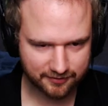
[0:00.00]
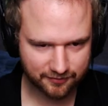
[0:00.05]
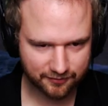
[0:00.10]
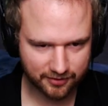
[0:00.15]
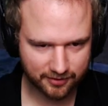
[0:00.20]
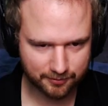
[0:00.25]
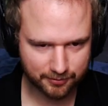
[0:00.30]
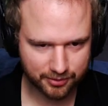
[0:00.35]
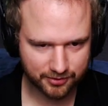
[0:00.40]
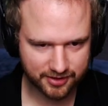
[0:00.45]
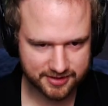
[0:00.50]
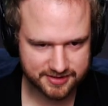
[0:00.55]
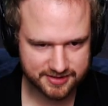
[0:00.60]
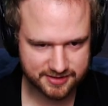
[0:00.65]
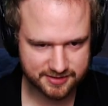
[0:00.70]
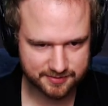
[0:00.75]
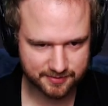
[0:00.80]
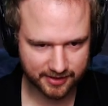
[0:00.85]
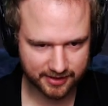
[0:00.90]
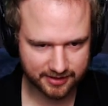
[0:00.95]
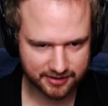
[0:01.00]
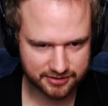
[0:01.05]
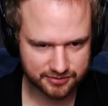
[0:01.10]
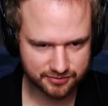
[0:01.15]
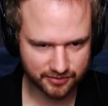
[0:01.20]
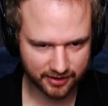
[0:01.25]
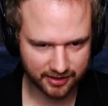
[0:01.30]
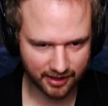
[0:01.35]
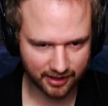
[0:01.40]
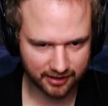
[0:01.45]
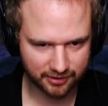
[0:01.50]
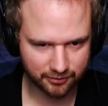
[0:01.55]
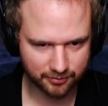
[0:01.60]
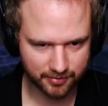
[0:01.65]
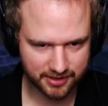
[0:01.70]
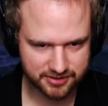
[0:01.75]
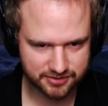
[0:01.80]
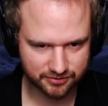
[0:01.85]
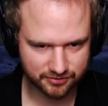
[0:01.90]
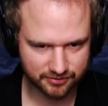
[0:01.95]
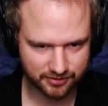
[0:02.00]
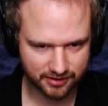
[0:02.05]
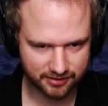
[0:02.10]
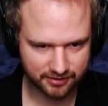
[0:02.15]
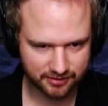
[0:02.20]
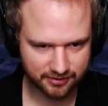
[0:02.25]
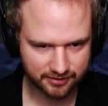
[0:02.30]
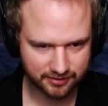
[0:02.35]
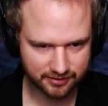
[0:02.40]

from Princess Marie d'Artois. Yeah, you better run.